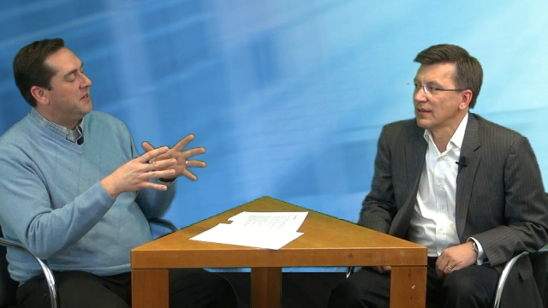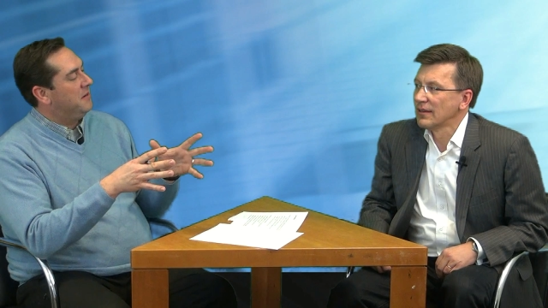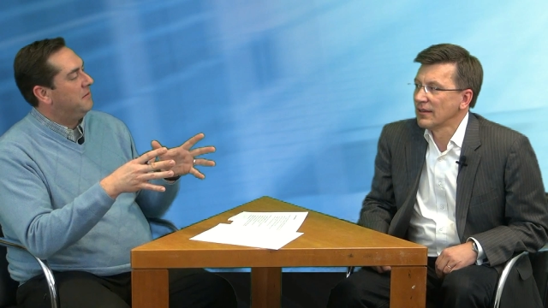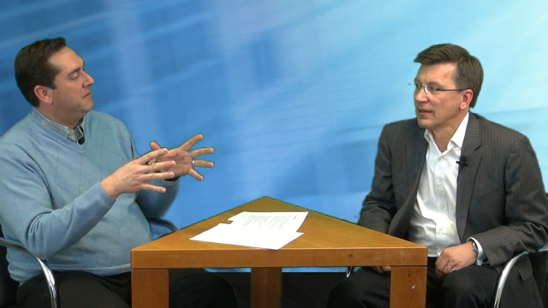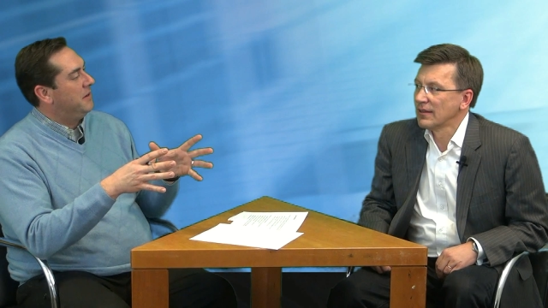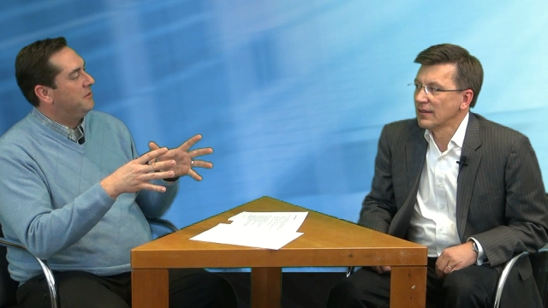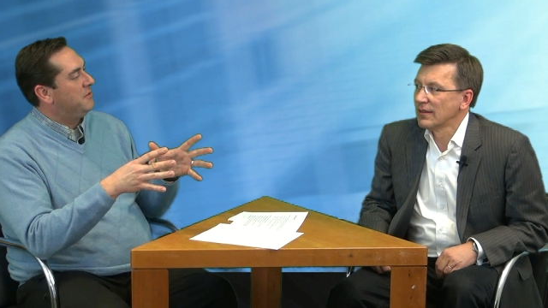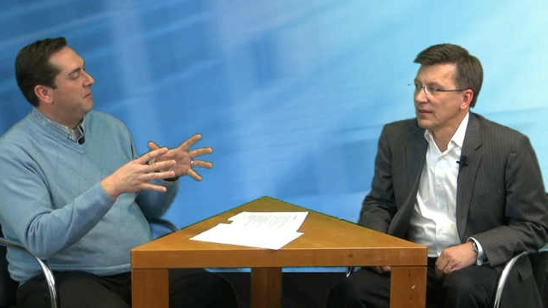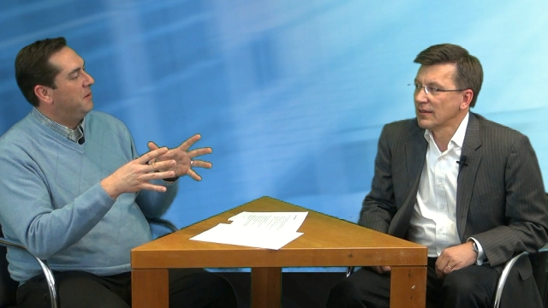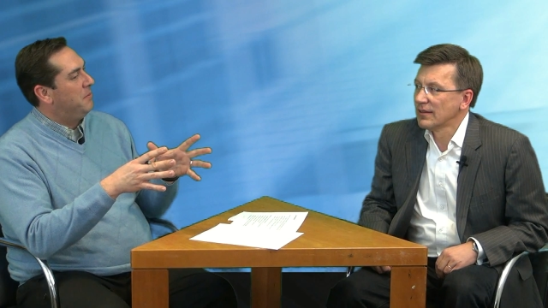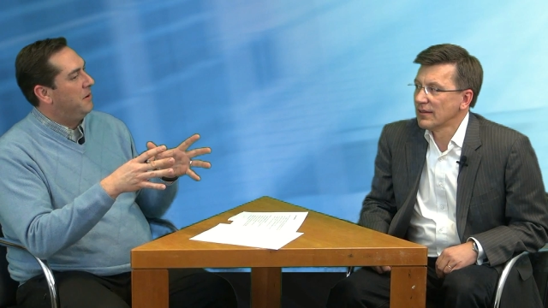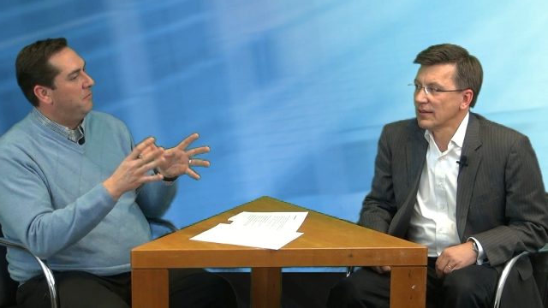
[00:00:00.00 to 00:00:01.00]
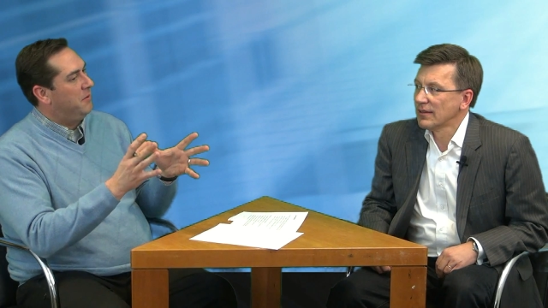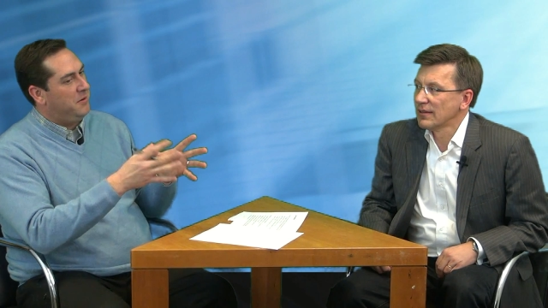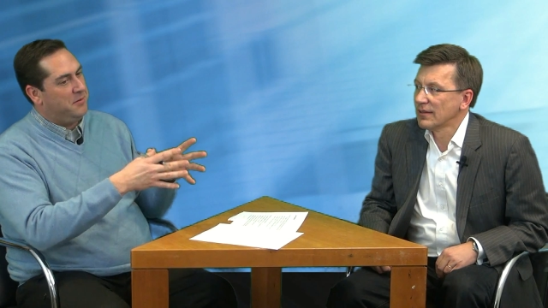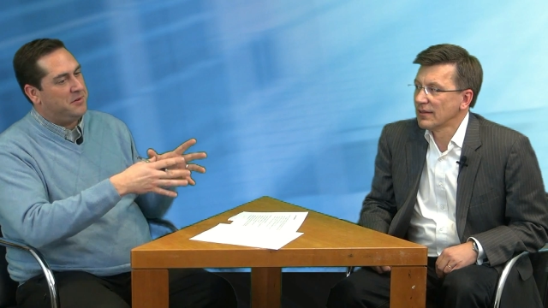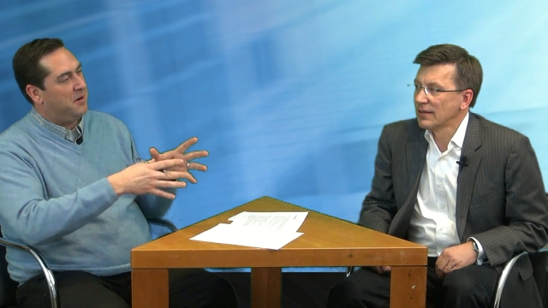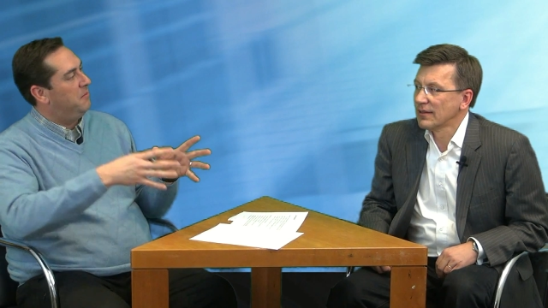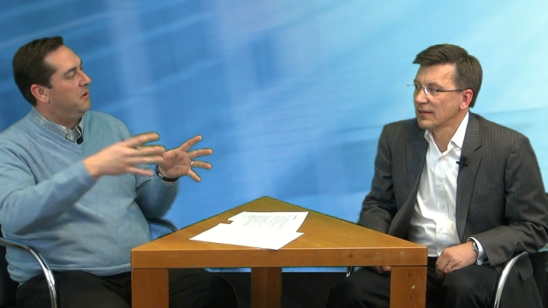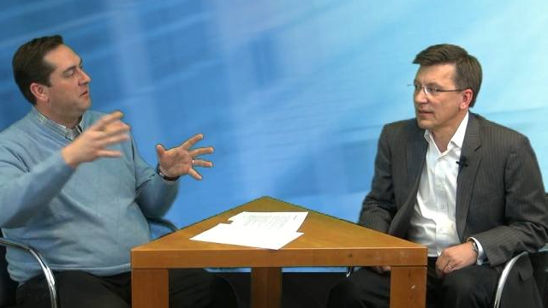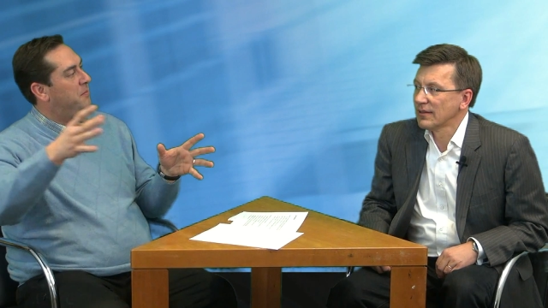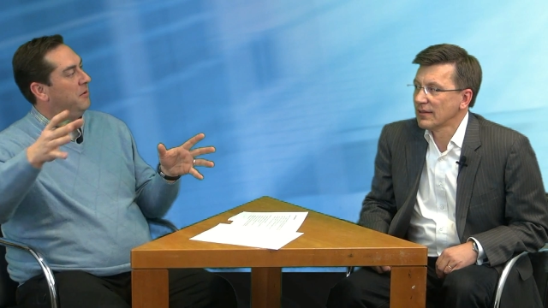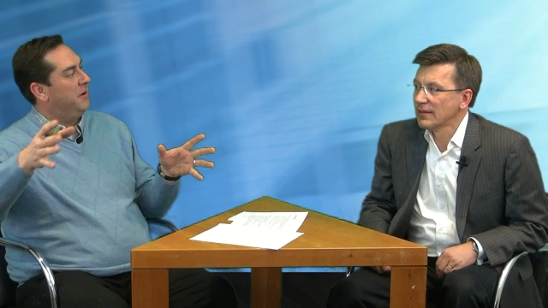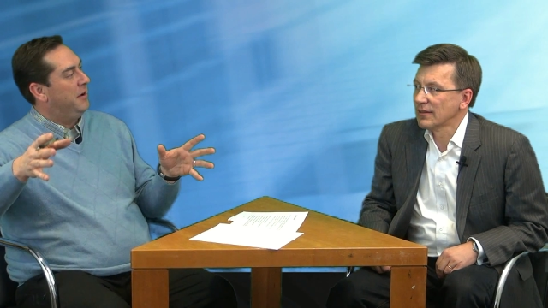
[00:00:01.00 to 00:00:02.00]
Speaker 1: single instrument, but when you start
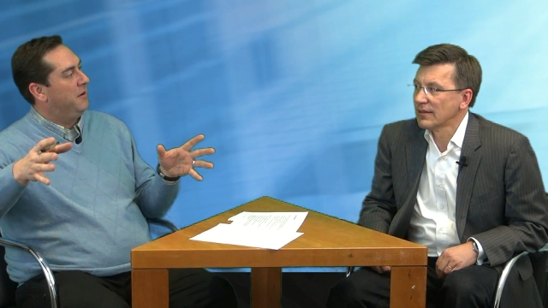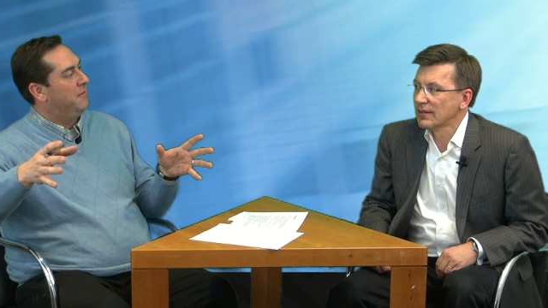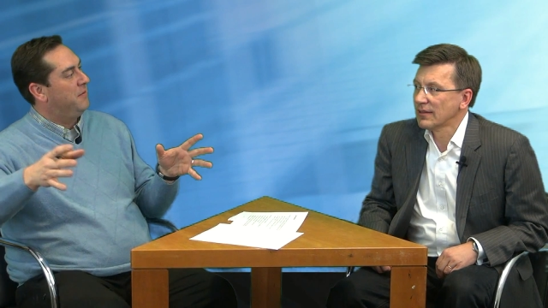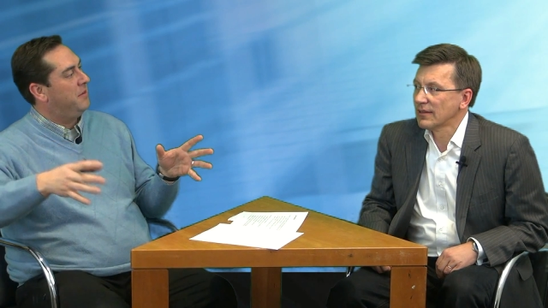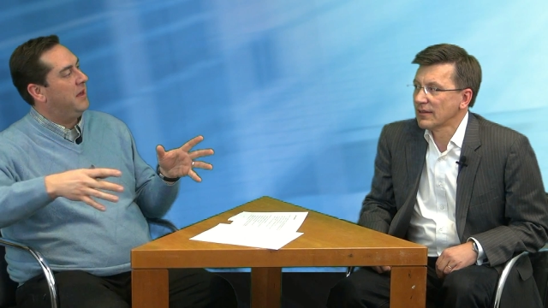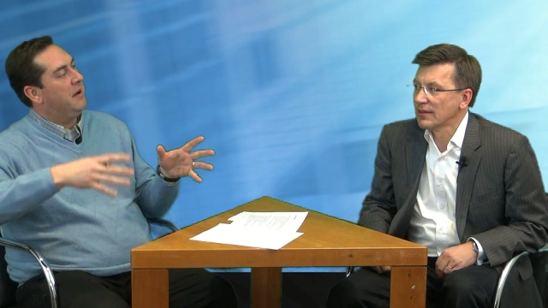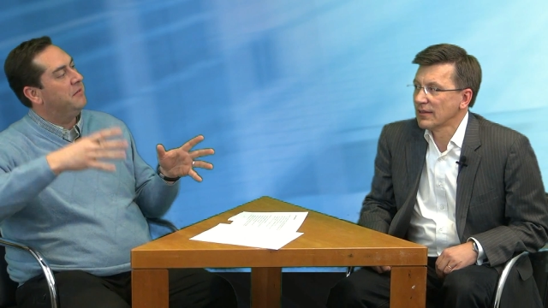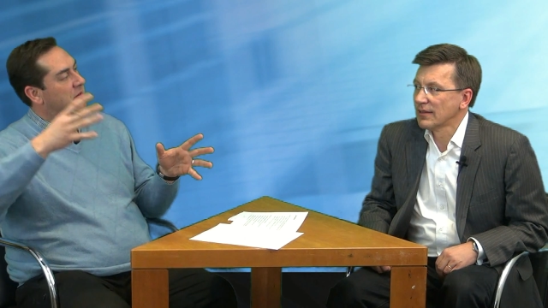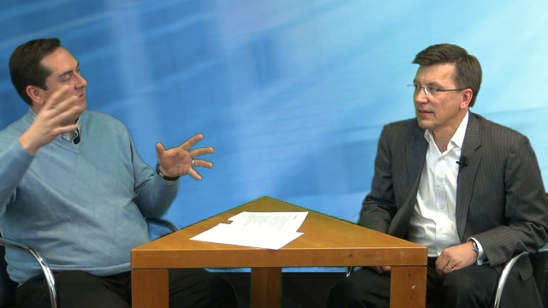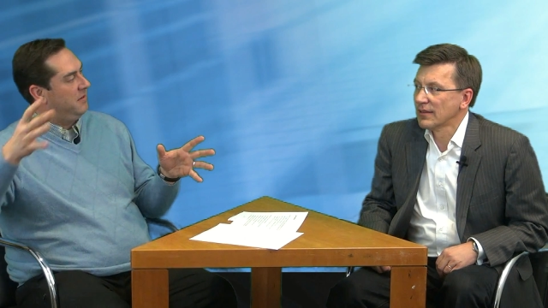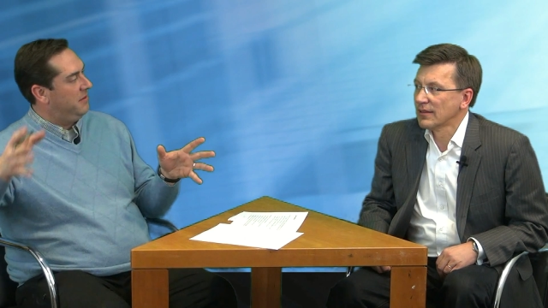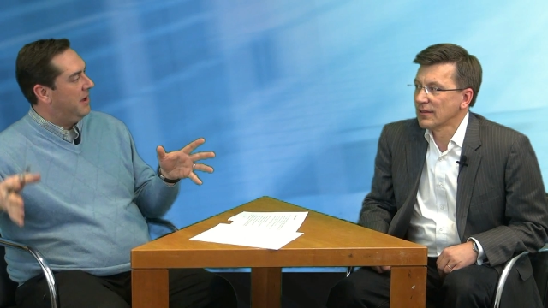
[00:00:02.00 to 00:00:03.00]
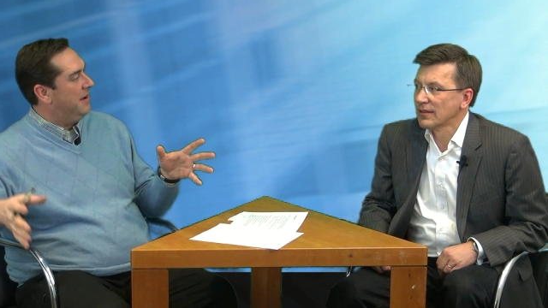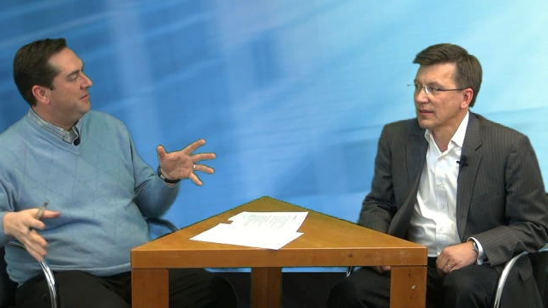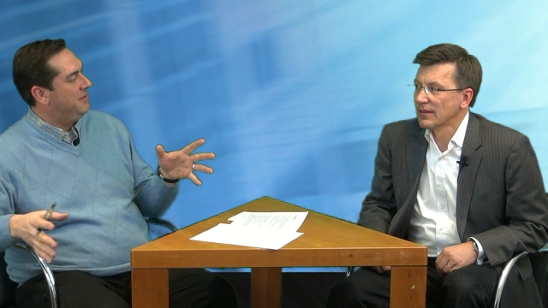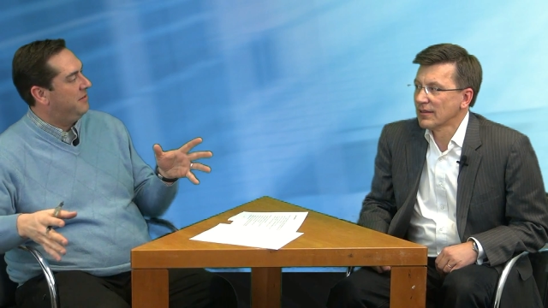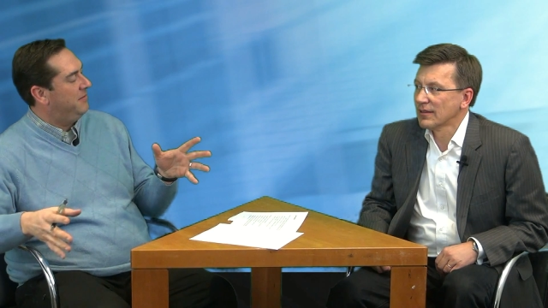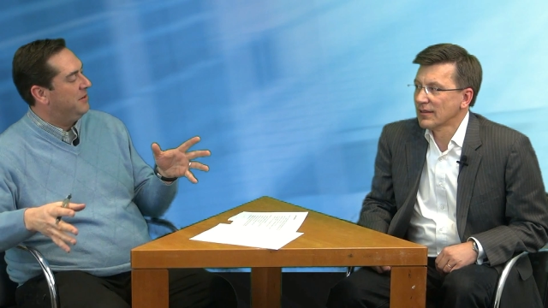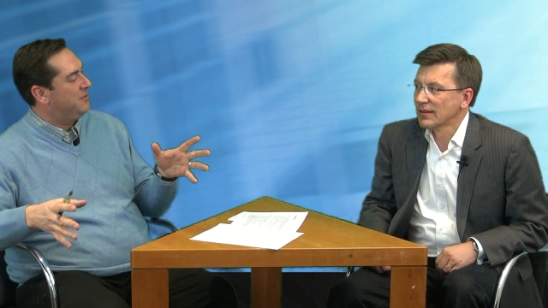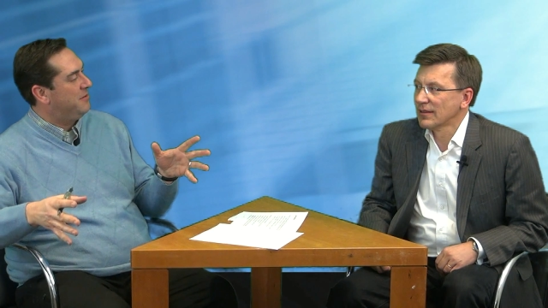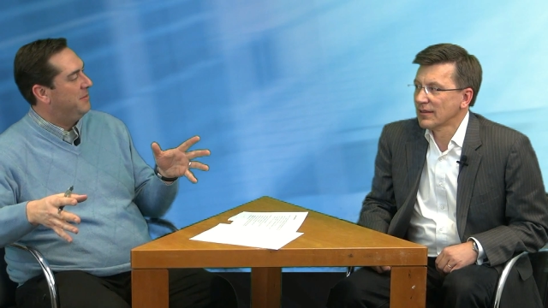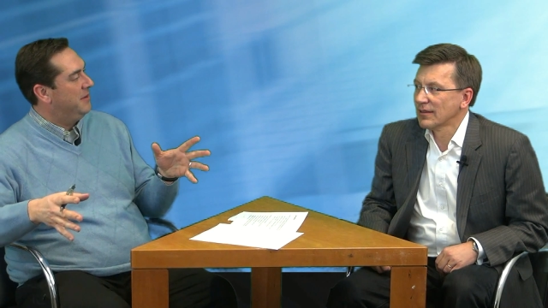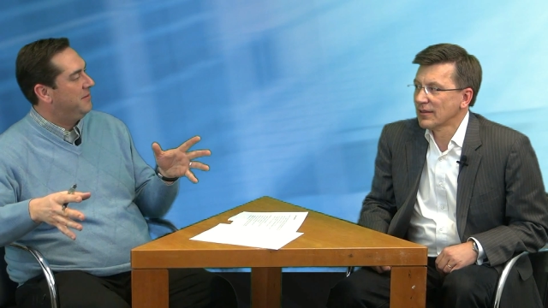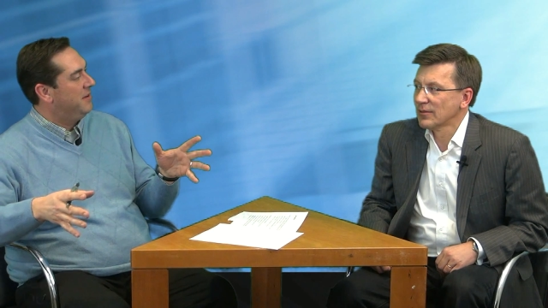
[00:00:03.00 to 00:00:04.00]
multiplying over thousands and thousands of
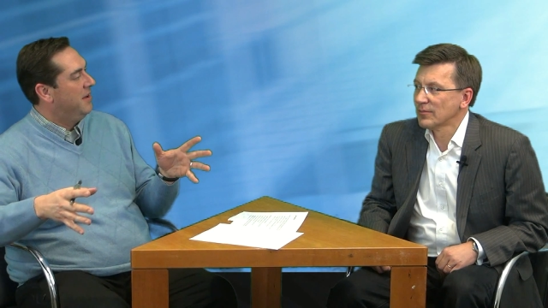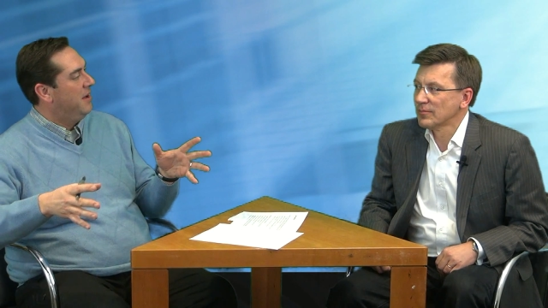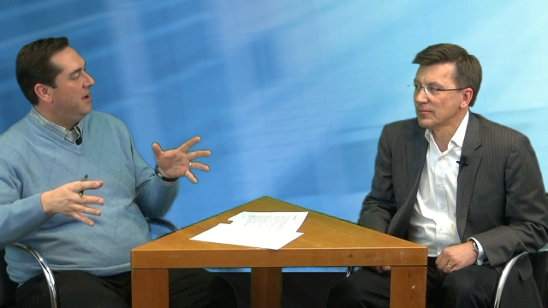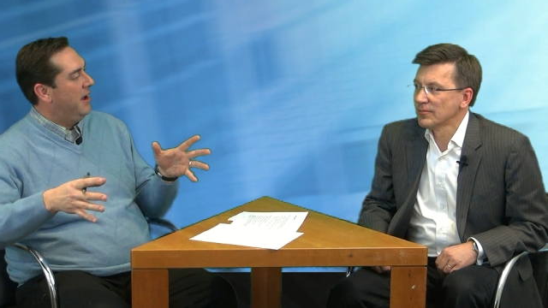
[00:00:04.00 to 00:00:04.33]
instruments